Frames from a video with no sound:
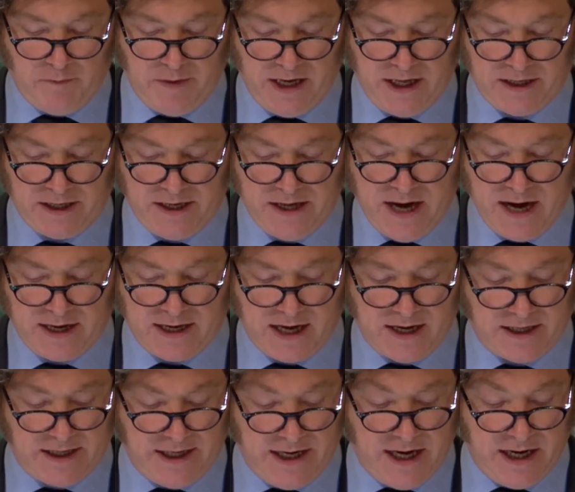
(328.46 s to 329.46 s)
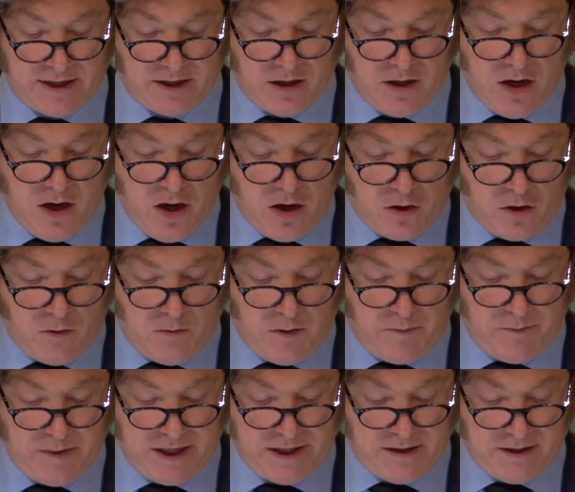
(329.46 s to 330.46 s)
and echoed talking points from the
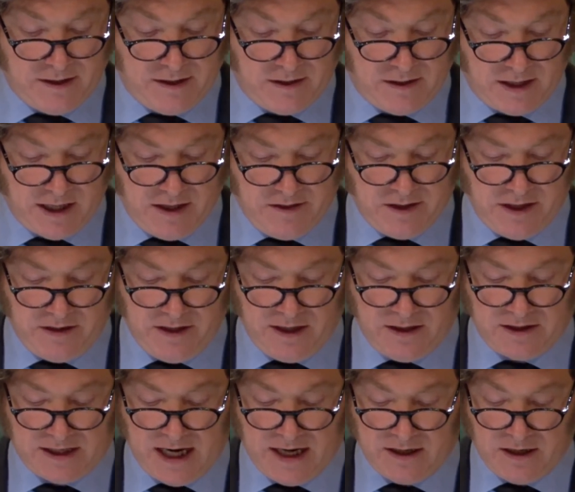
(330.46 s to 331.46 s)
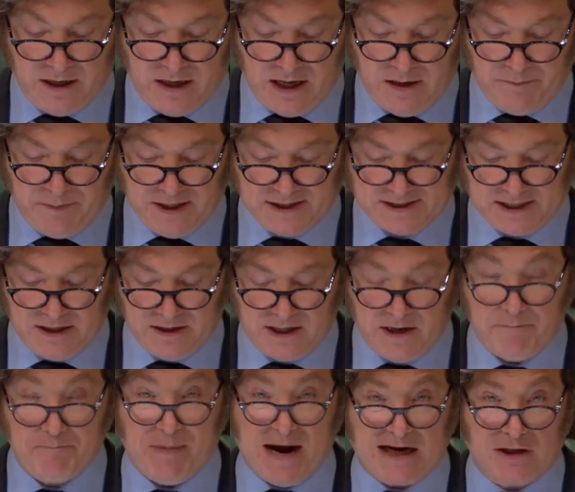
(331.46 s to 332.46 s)
Cato Institute and Atlas
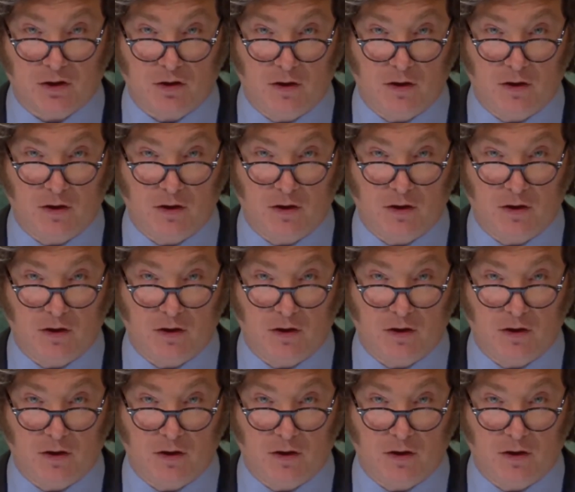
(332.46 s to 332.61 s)
Network,